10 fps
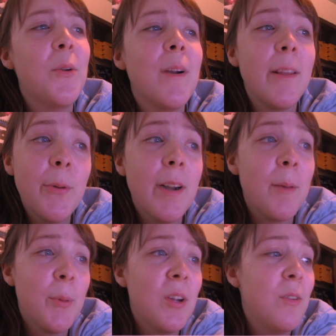2020,
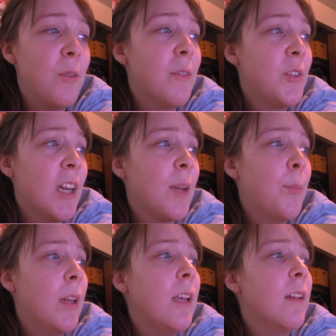book two of Check
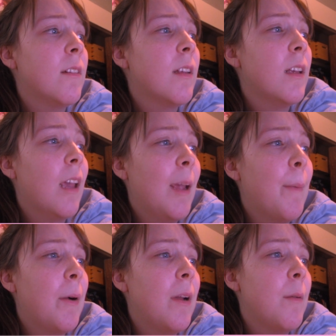Please came
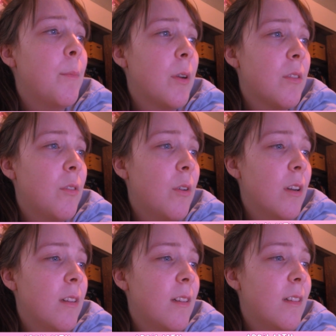out in bookstores.